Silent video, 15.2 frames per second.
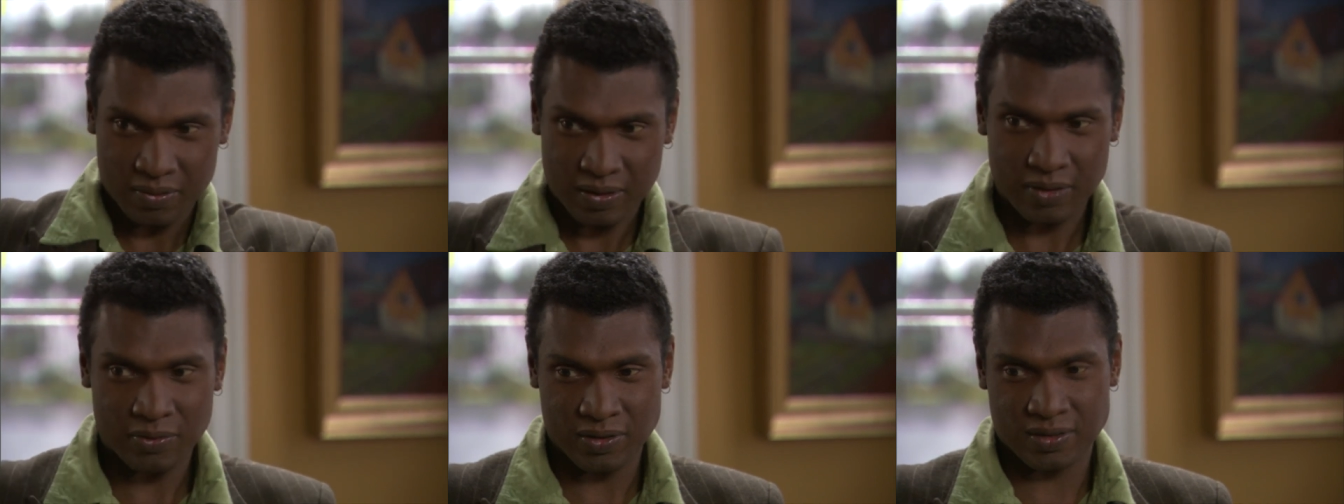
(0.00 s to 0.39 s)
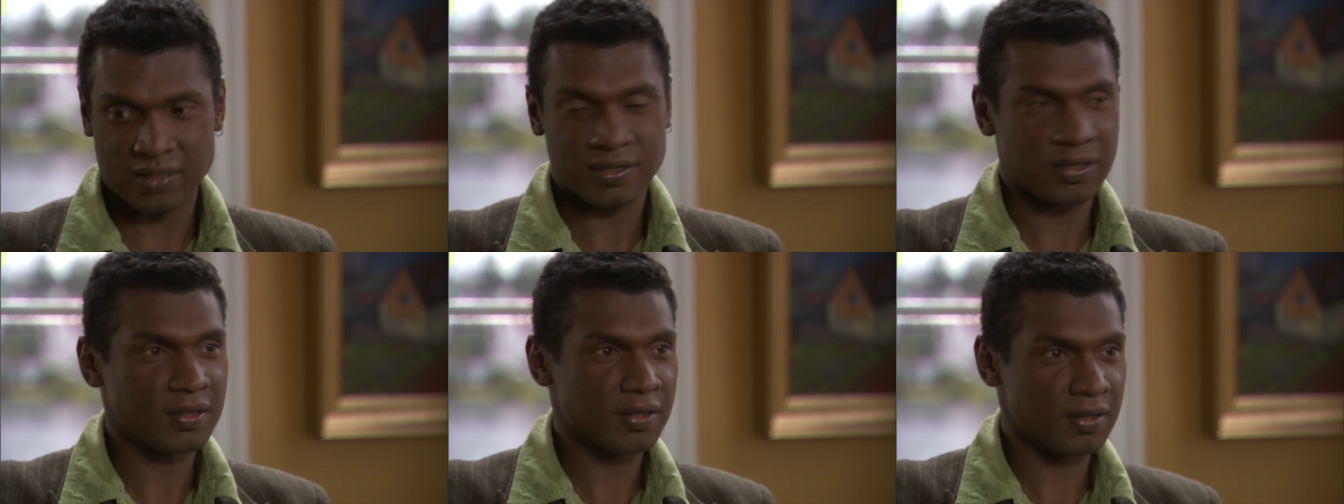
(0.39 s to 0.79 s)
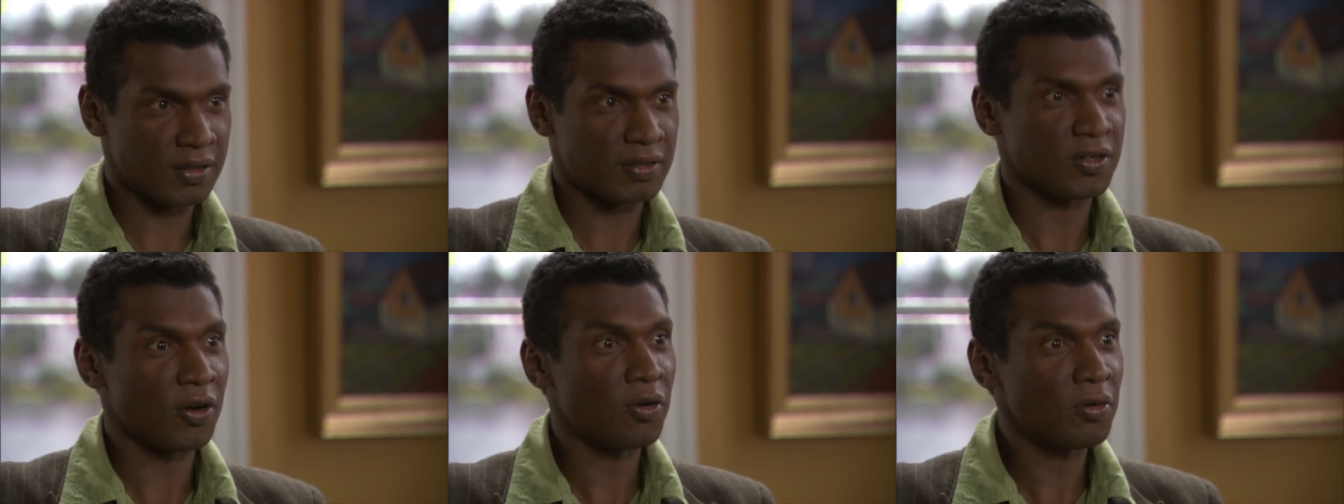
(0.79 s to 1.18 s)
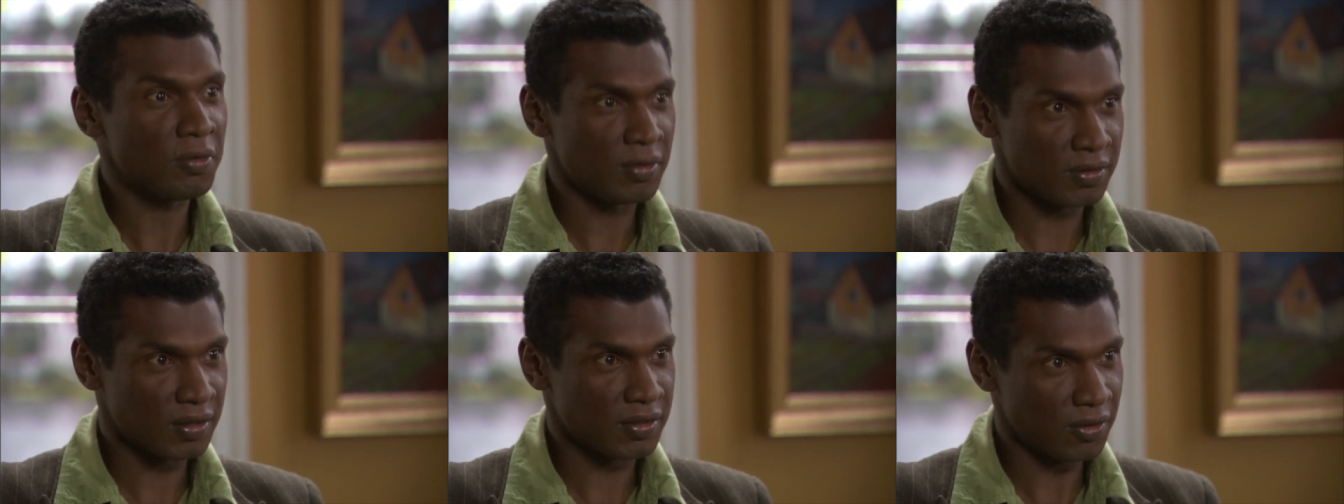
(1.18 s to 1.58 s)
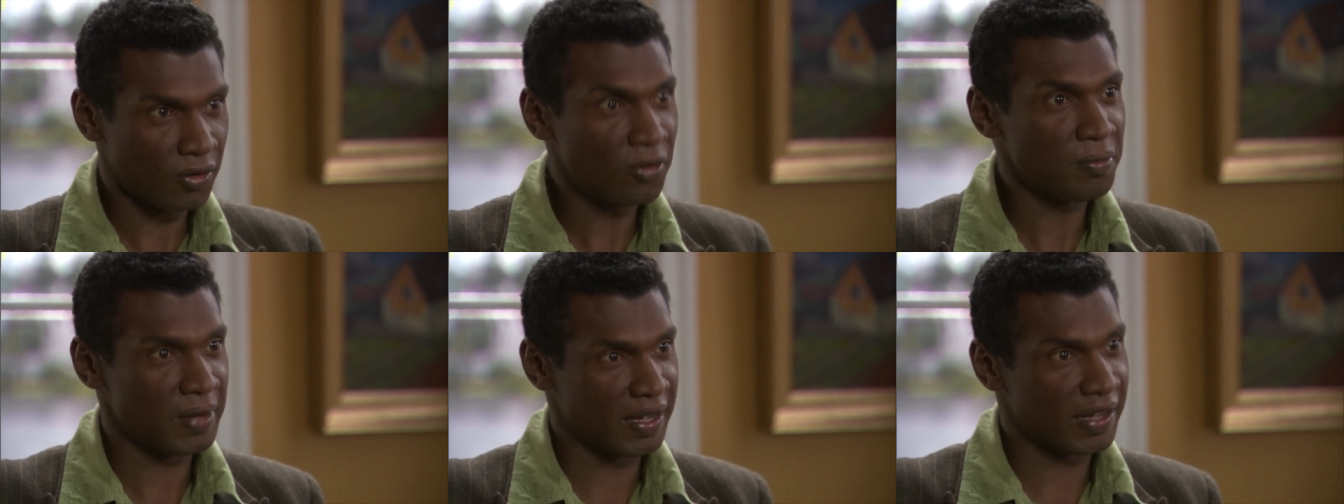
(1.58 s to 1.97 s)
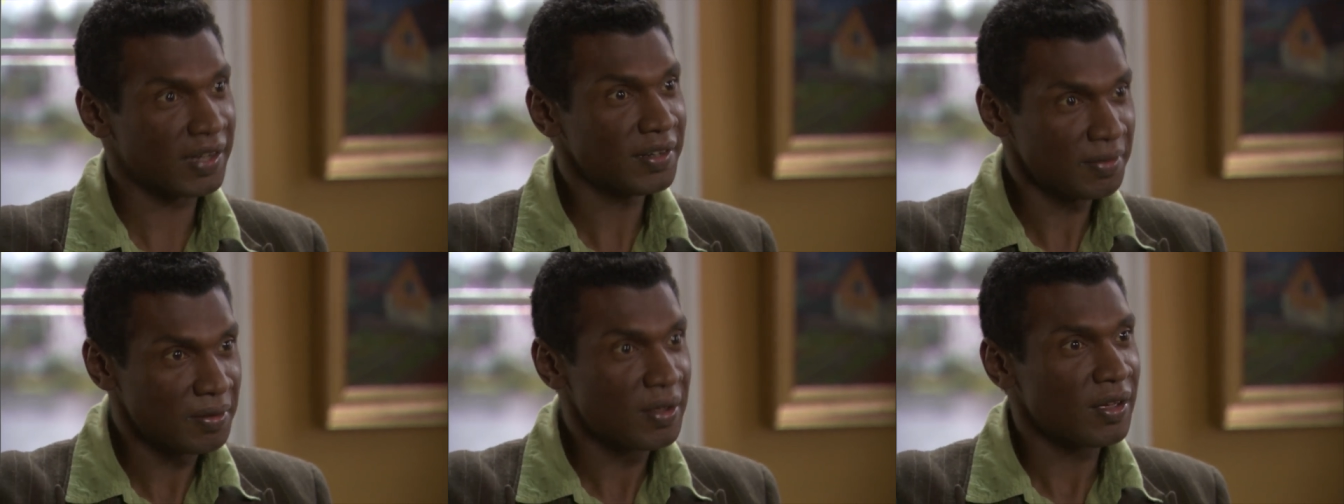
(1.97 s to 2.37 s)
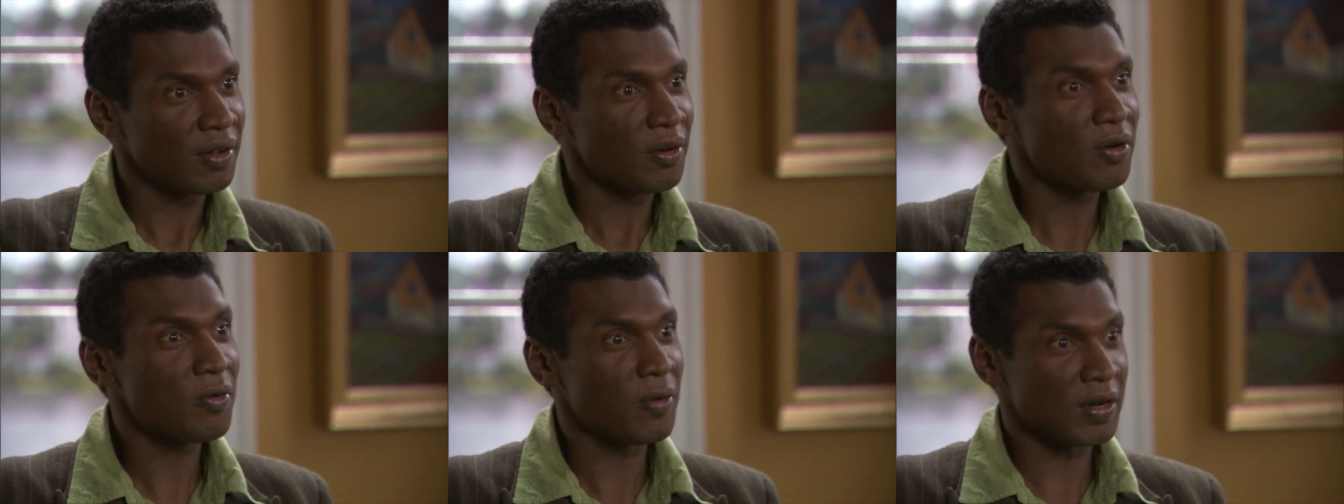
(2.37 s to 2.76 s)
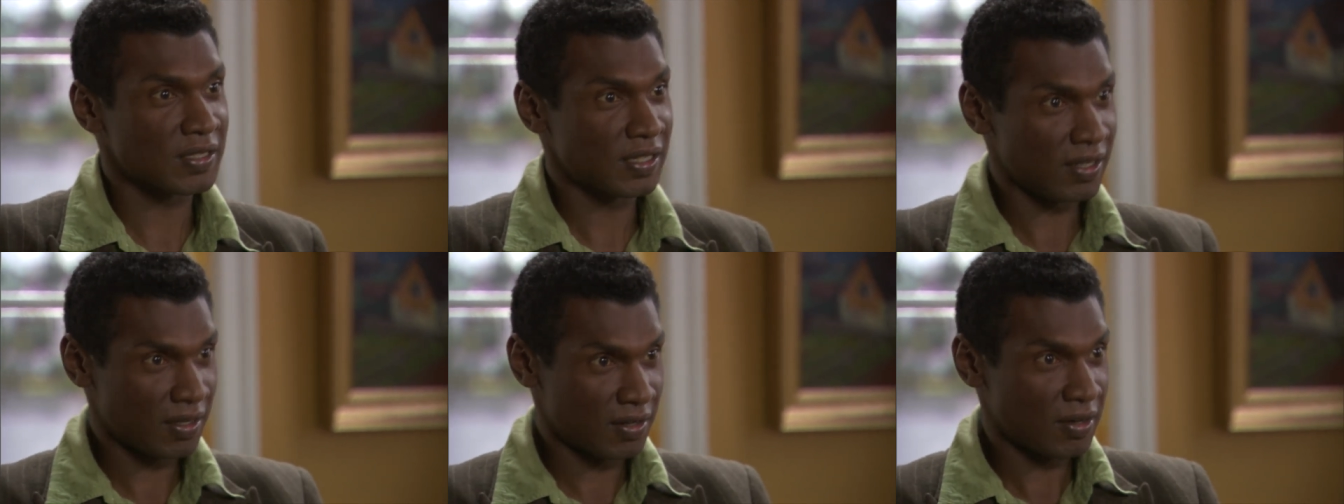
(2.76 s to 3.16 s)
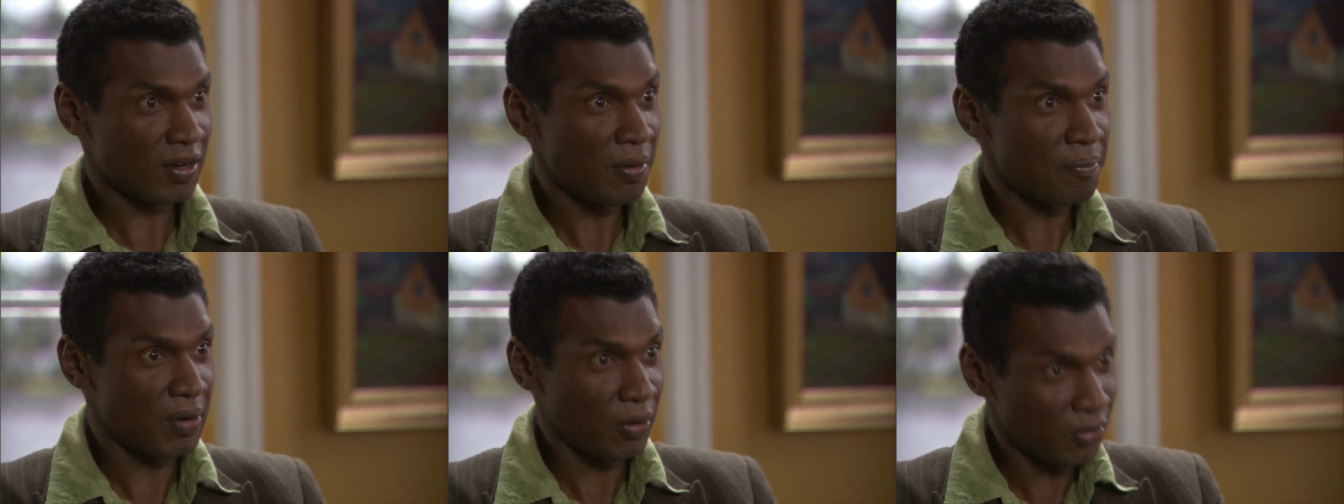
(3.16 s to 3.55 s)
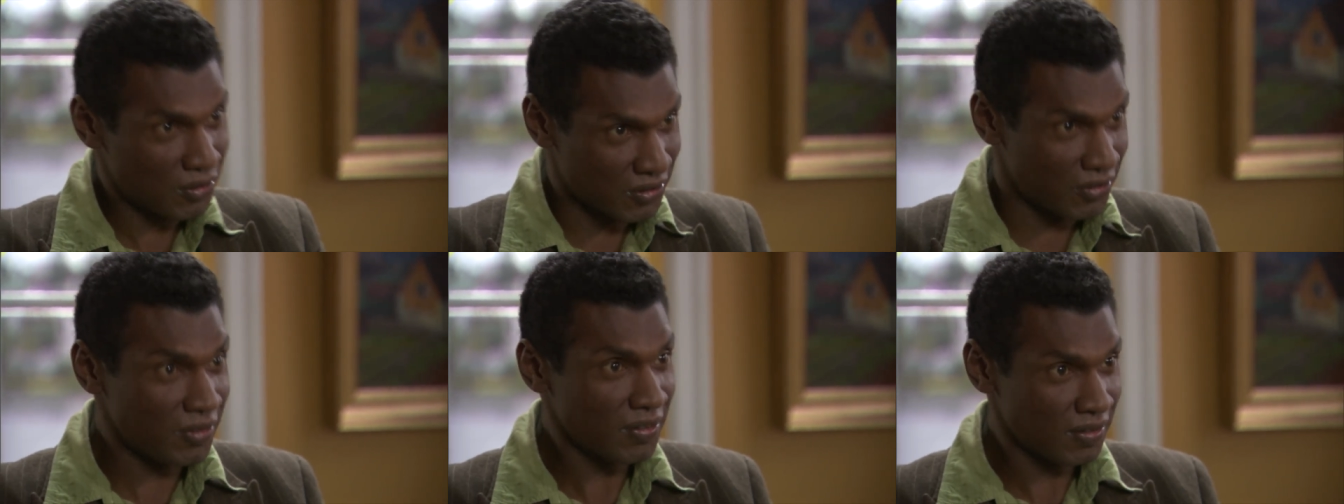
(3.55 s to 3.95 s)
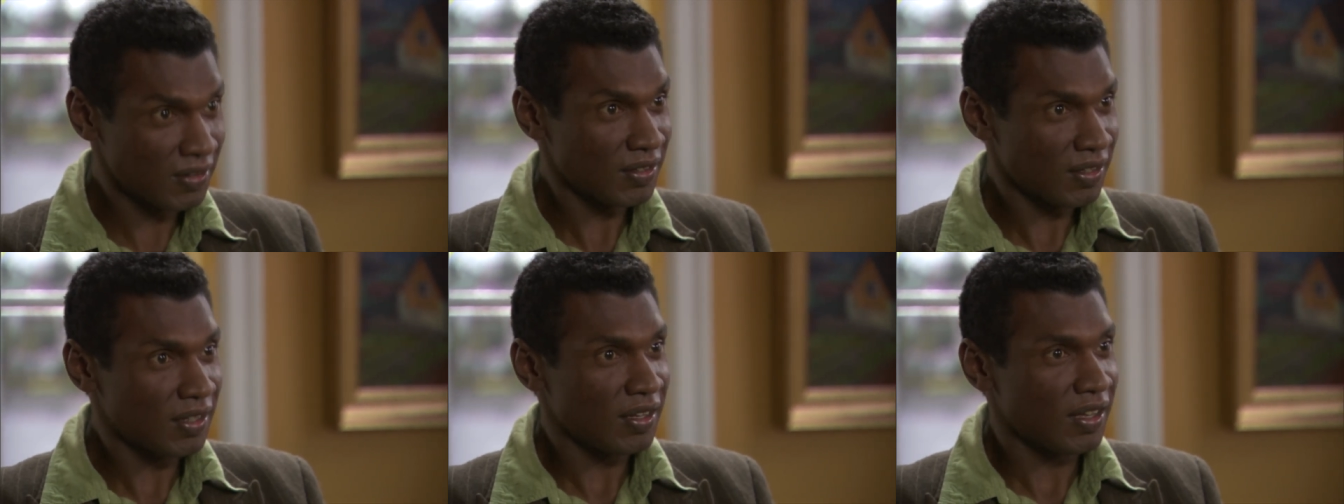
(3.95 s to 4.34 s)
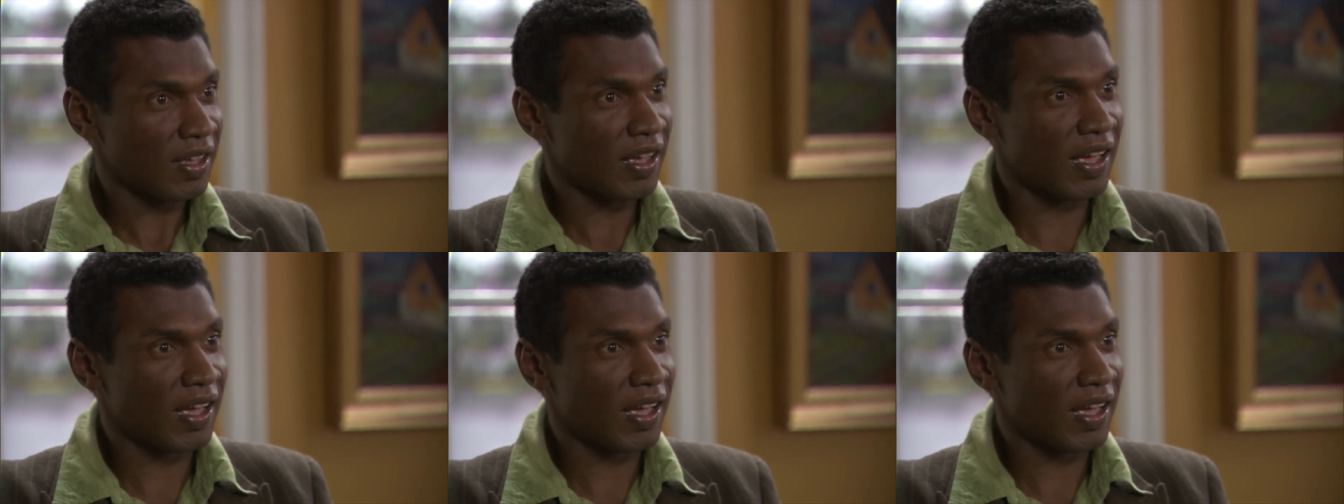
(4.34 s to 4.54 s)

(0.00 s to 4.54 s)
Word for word: it was this this old this old man who was a composer, oh.